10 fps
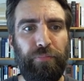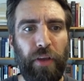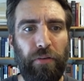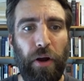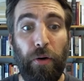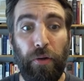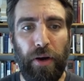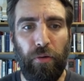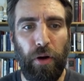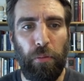of the
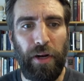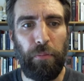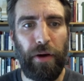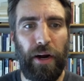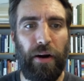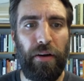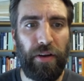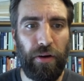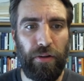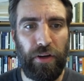earlier Roman Empire.
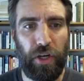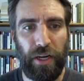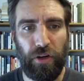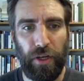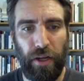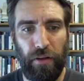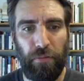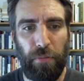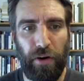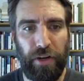Diocletian actually
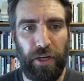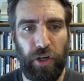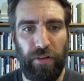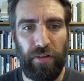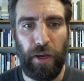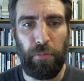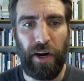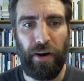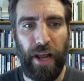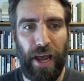partitions the
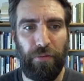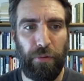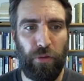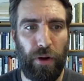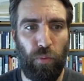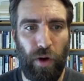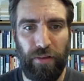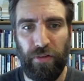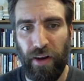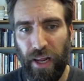empire in half between
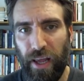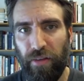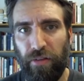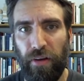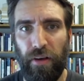west and east.